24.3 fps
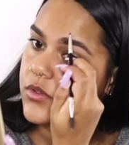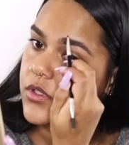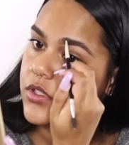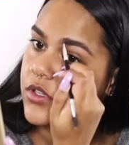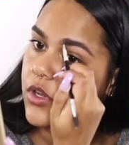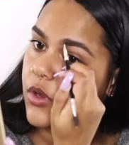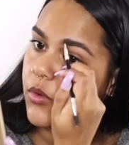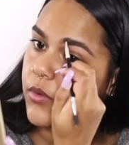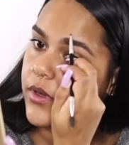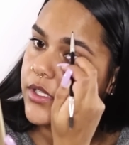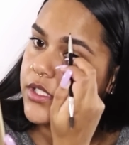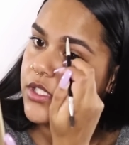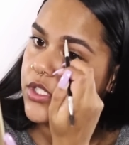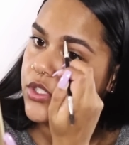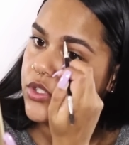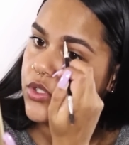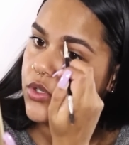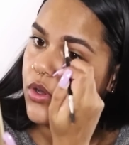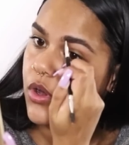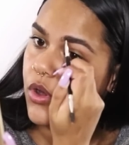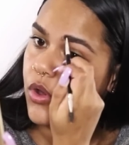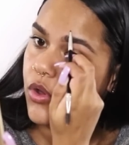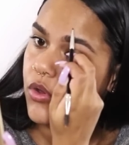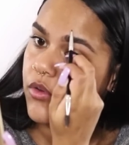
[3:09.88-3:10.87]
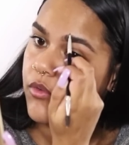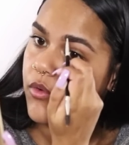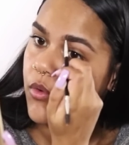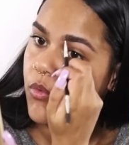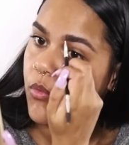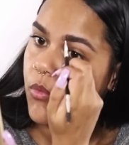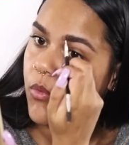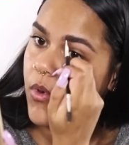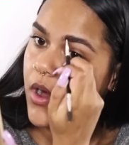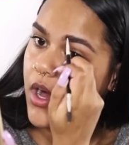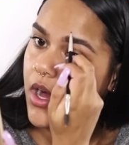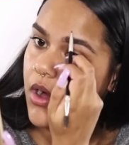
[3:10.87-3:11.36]
You don't want it to
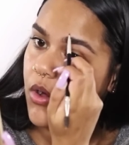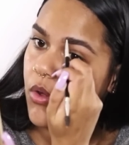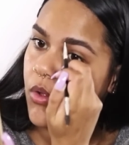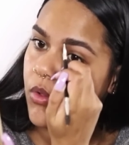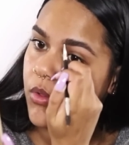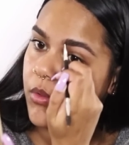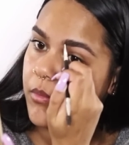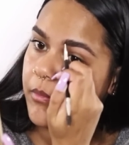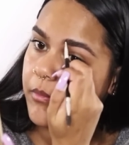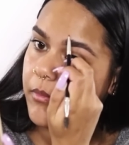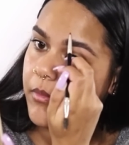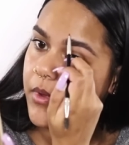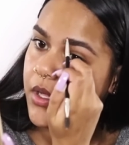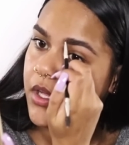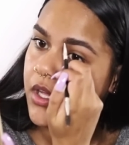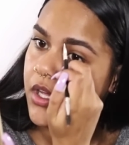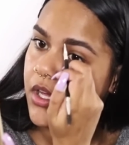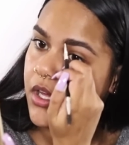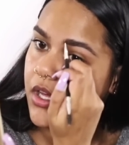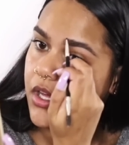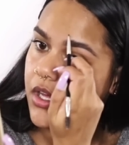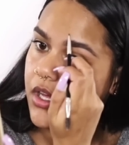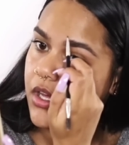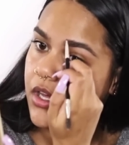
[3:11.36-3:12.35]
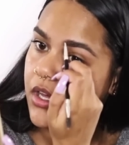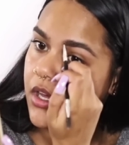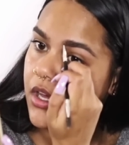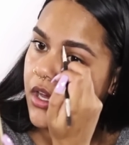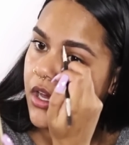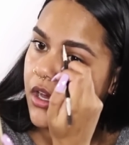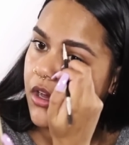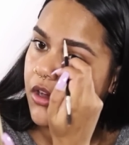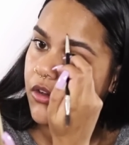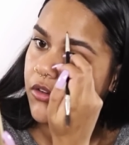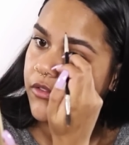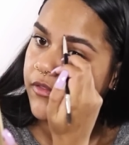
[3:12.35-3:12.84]
overwhelm
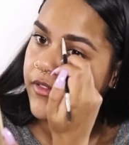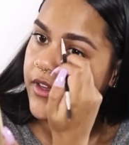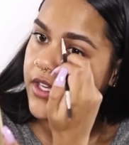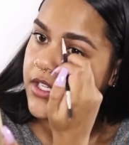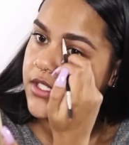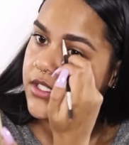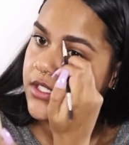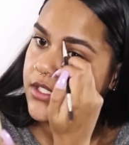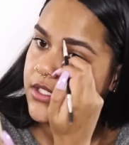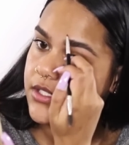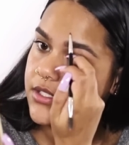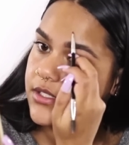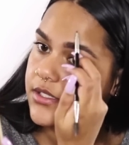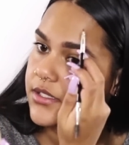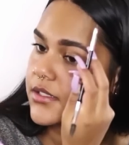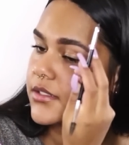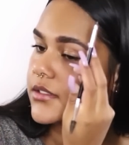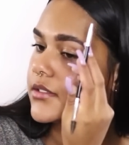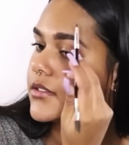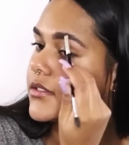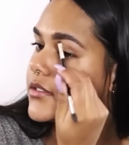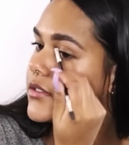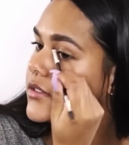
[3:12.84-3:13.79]
our faces.